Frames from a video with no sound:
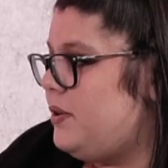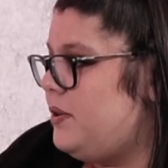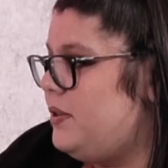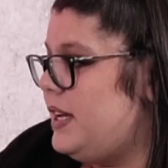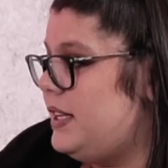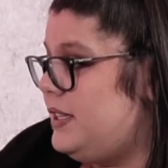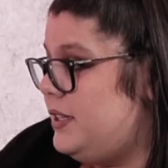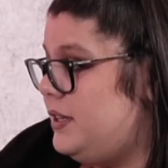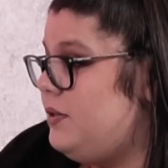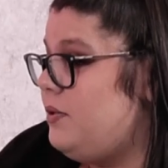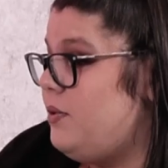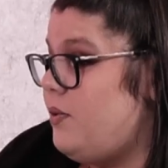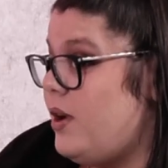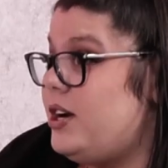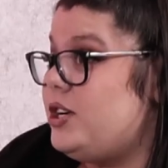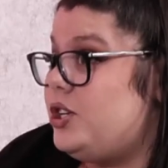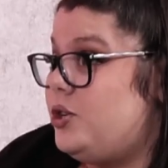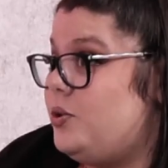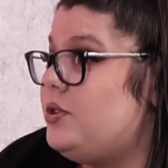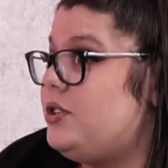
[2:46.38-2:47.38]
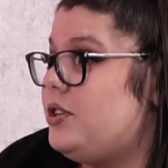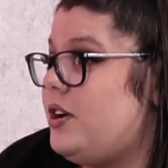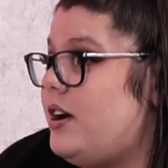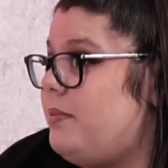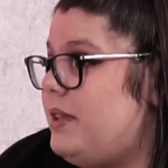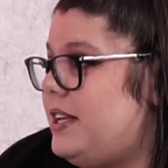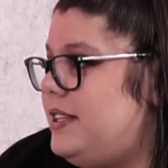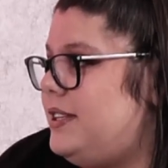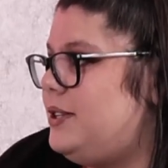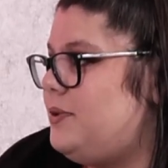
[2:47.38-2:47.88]
That's quite a short time.
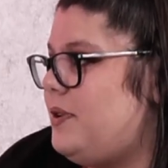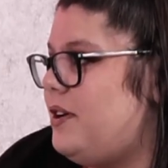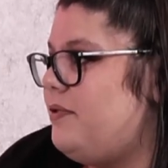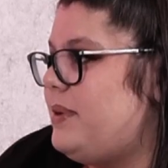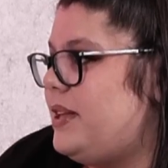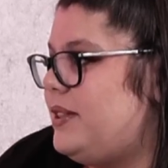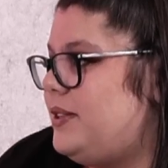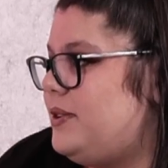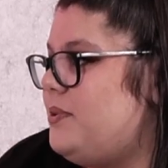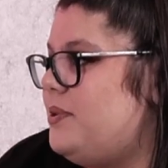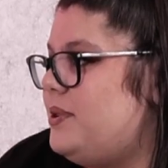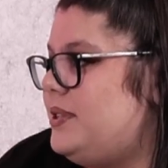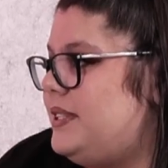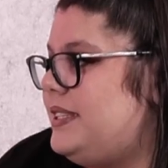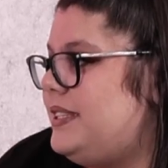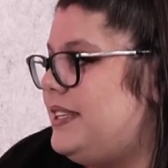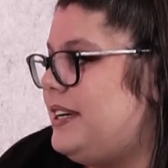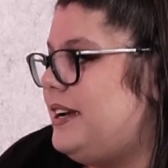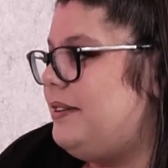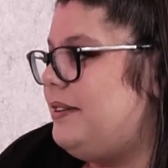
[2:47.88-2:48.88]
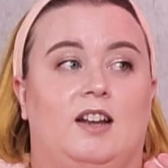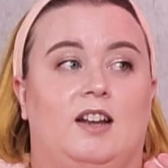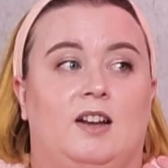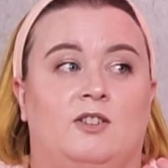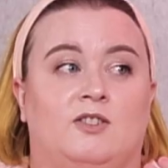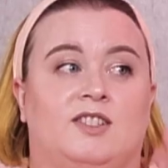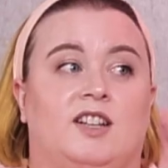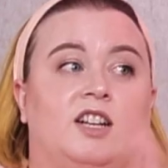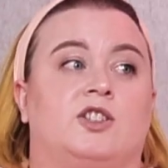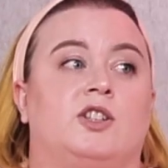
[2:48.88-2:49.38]
That's a 12-month course, isn't it?
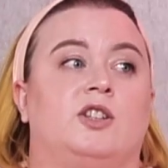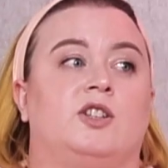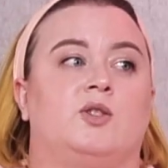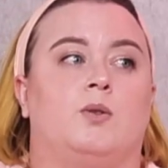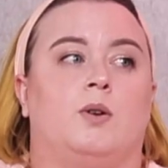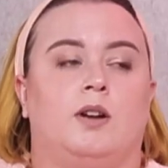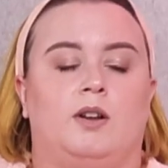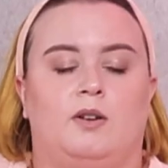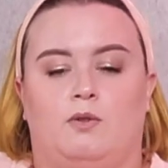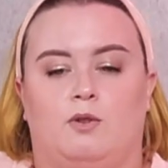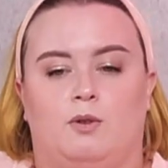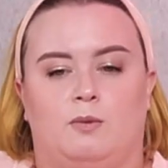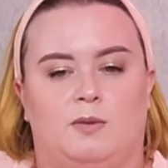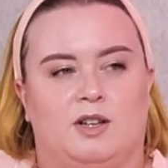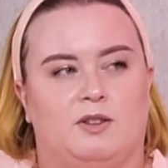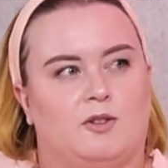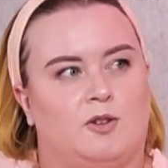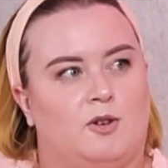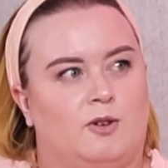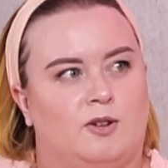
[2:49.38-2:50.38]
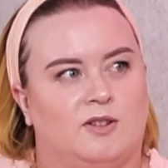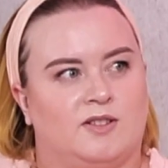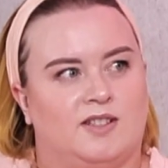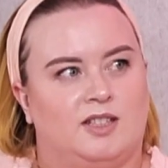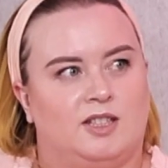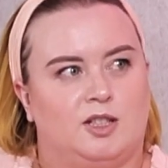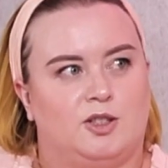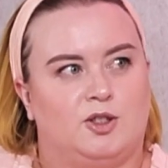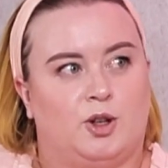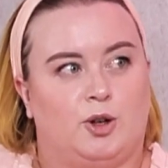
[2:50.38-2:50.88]
was actually a 24-month course. I
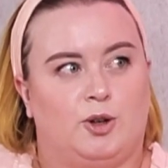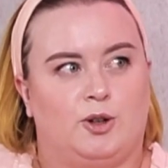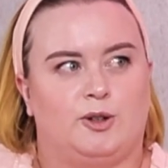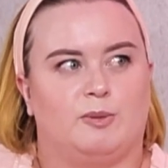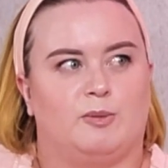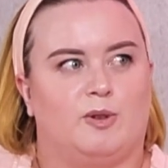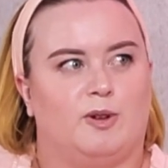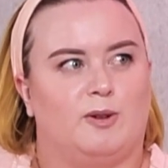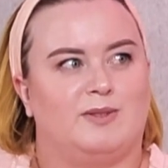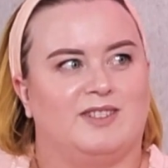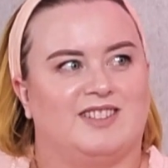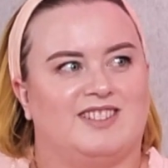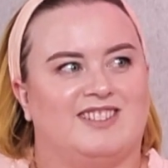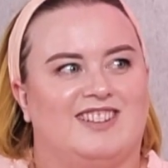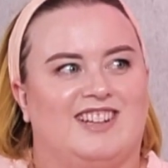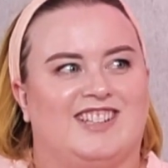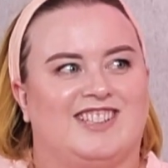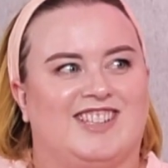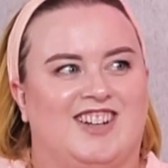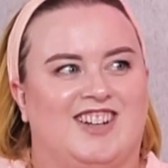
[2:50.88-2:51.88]
did 3 diplomas in that time.